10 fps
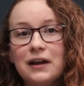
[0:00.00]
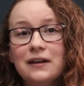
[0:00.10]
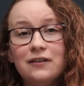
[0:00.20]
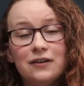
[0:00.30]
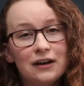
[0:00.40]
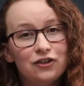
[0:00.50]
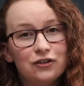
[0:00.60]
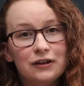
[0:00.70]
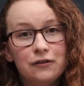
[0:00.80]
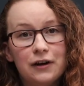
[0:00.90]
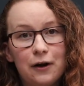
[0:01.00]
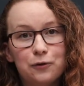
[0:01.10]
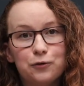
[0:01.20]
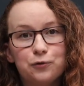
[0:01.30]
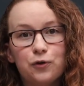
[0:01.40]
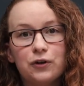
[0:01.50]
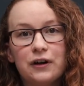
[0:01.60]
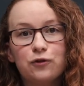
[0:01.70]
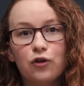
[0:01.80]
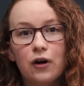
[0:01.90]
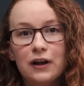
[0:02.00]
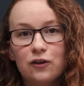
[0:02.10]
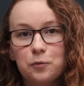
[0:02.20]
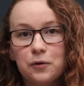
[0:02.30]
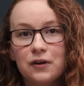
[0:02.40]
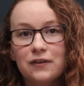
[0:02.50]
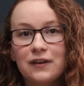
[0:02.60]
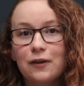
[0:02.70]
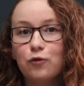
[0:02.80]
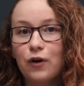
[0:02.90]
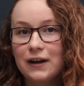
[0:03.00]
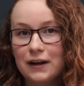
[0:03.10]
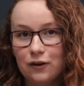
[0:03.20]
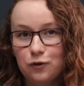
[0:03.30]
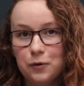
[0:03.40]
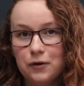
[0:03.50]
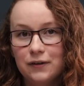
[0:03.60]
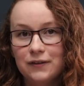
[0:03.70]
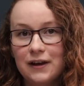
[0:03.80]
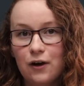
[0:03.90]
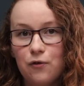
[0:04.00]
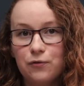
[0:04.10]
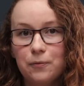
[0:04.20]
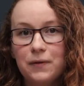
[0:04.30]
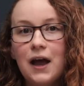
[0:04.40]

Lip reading: internationally renowned for their drawing experience and writing experience they offer.